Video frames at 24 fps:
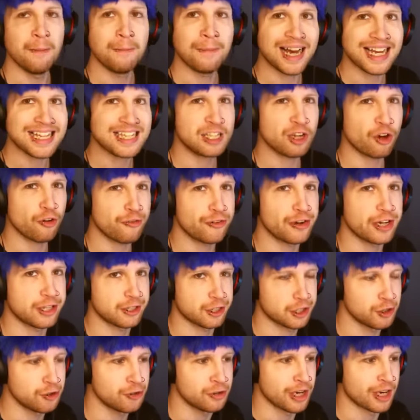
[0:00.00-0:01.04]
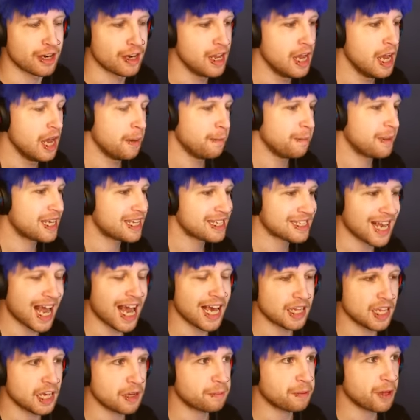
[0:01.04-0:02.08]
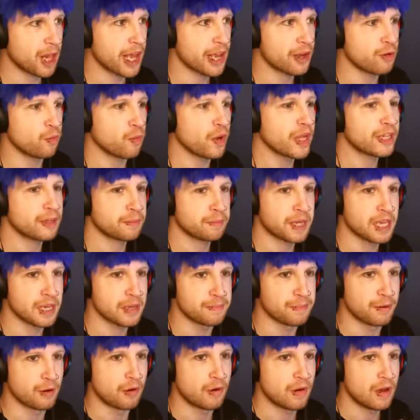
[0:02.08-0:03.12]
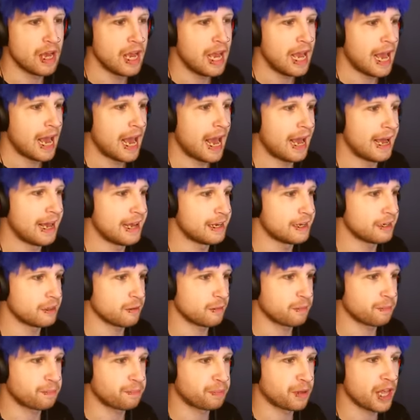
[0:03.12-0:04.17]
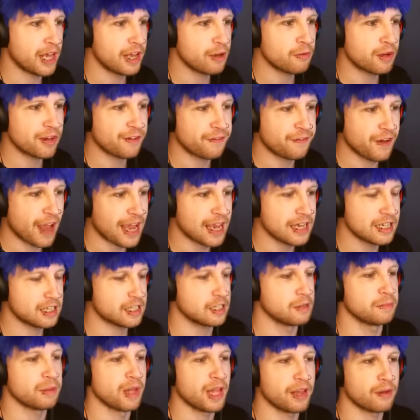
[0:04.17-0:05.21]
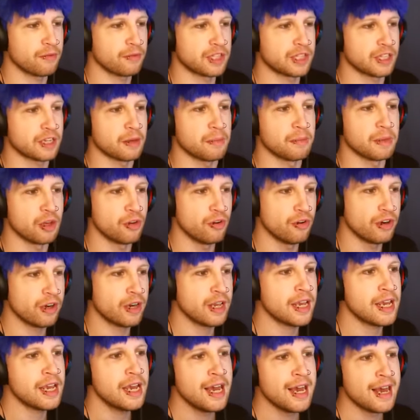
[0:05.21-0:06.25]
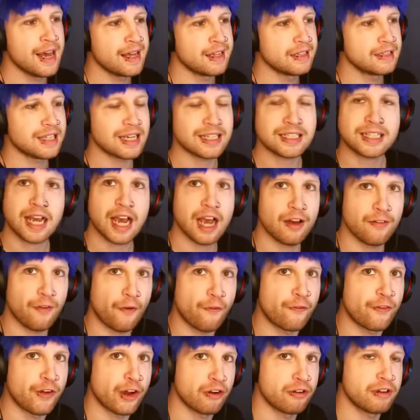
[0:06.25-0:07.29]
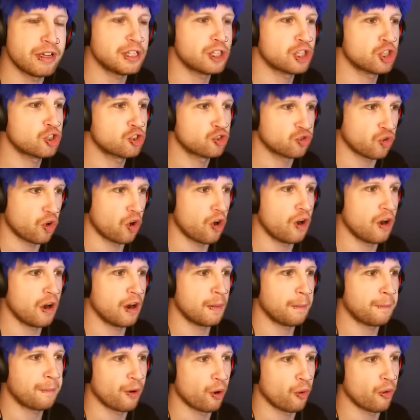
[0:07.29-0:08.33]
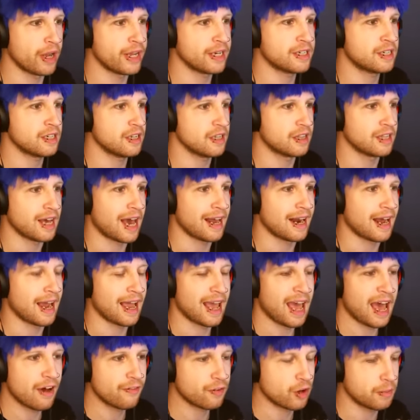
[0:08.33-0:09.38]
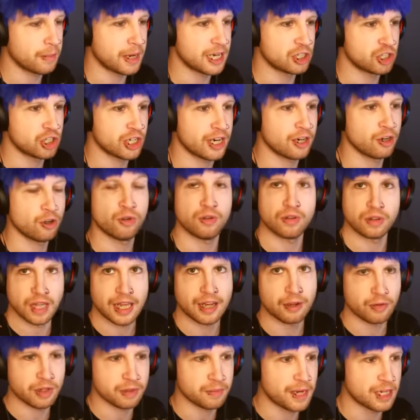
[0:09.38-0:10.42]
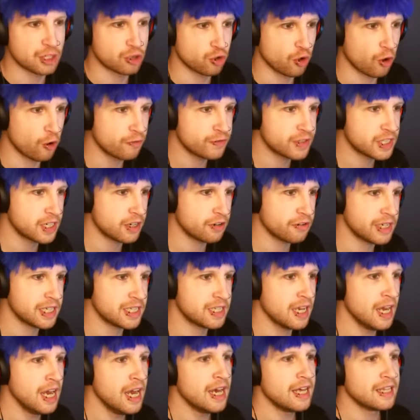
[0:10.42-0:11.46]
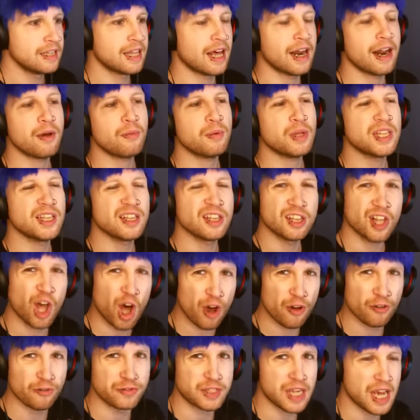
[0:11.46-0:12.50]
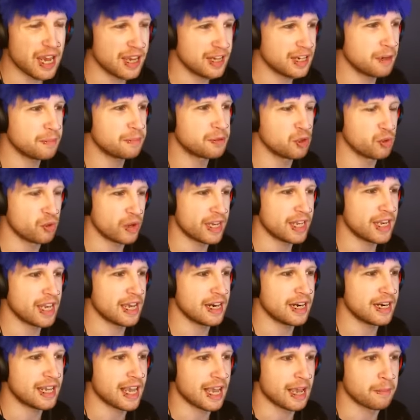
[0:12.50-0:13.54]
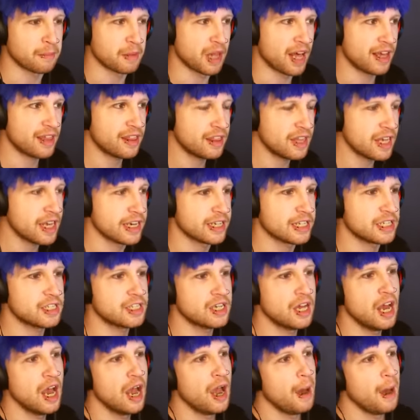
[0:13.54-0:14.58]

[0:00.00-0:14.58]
Myself included, because I like playing with people, and playing with fans and playing with the community. That's kind of a very strong point that I have on my channel, like with my Trove series, that I would love to end up doing in a game like this.